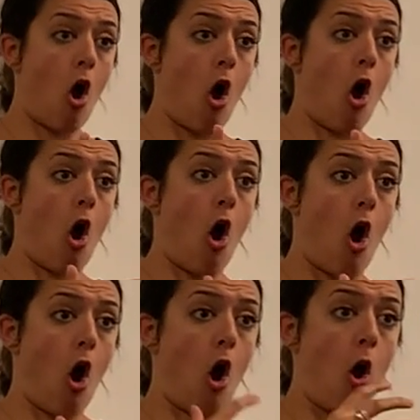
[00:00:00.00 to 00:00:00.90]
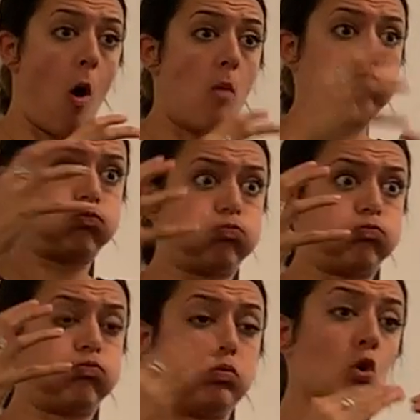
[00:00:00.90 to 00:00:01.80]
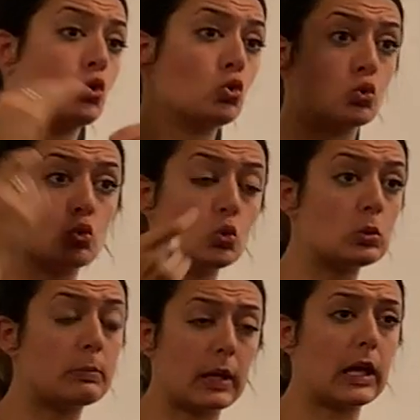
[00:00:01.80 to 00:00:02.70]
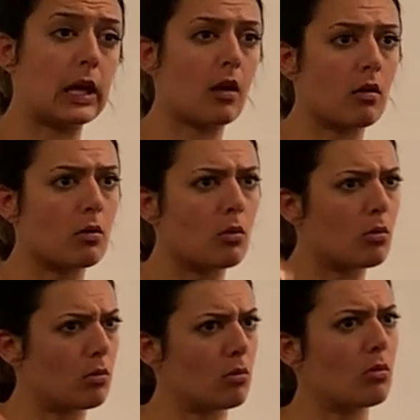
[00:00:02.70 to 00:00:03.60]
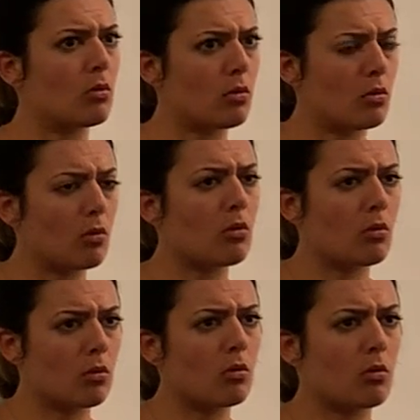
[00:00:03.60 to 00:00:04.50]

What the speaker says: okay, that can lead to a severe coronary. You can't have that.